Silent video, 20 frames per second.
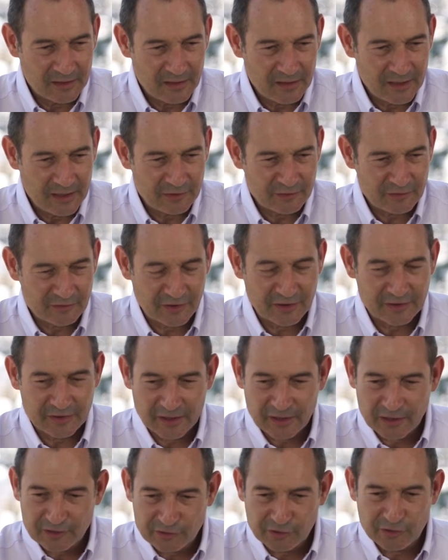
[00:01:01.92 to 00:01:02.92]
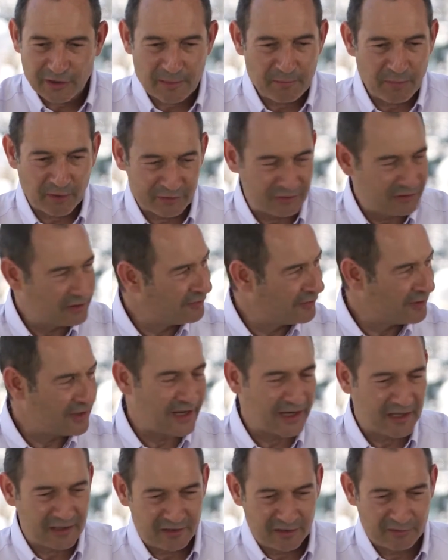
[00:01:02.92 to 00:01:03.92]
interesting thing is you get positive and
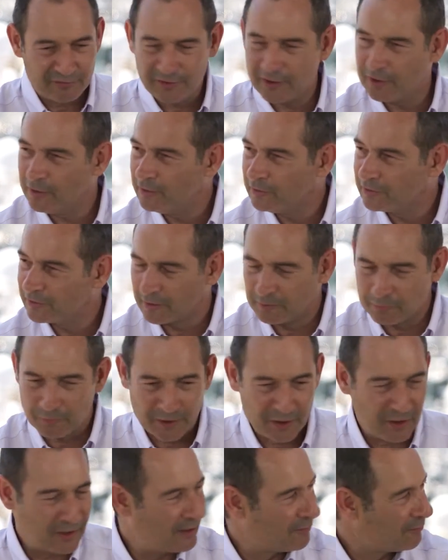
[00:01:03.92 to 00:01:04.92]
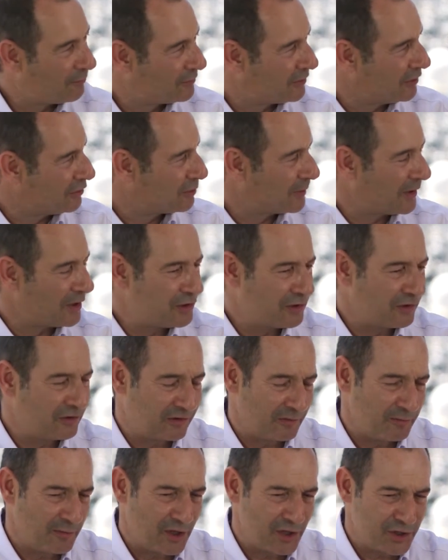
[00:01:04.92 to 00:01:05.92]
negative views and when you have
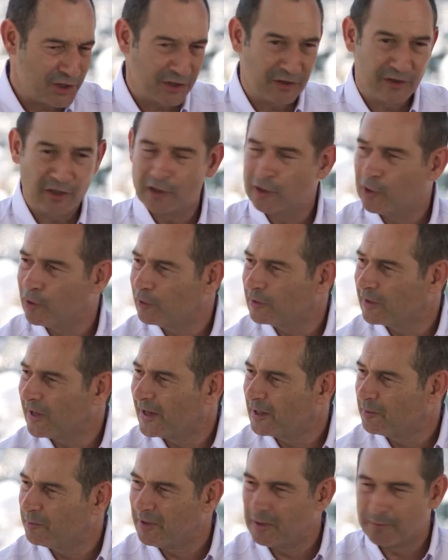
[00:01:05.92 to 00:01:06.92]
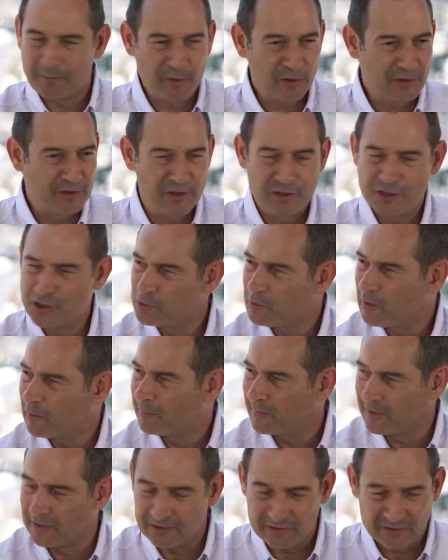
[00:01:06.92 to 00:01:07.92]
situations emerging that look like people to
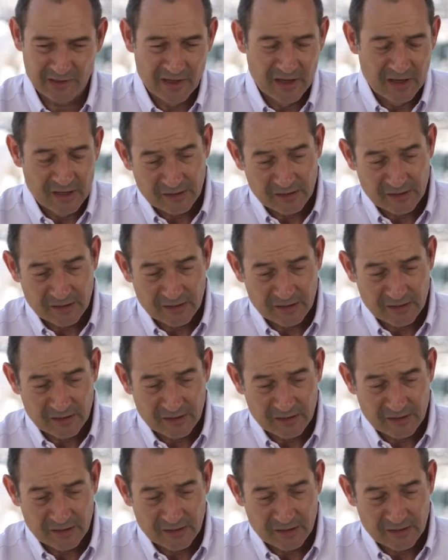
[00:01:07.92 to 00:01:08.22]
duopolies.